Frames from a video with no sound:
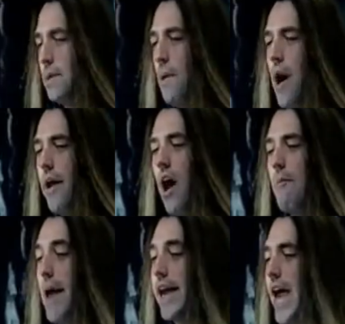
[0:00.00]
upon on
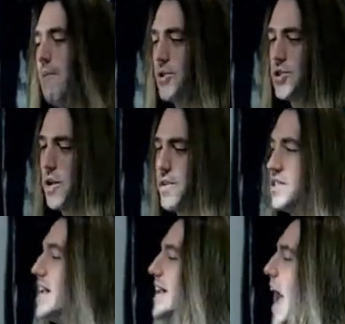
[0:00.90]
my cable service
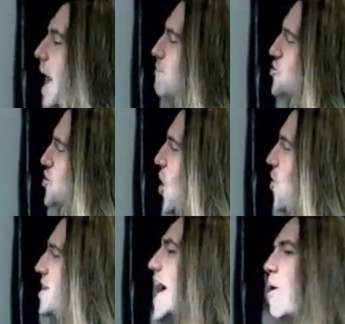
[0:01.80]
the Game Show
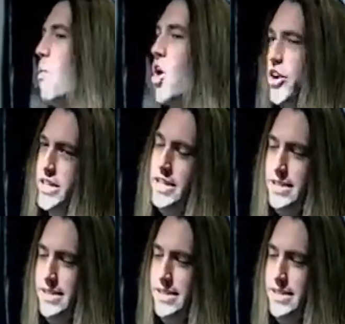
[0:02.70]
Network.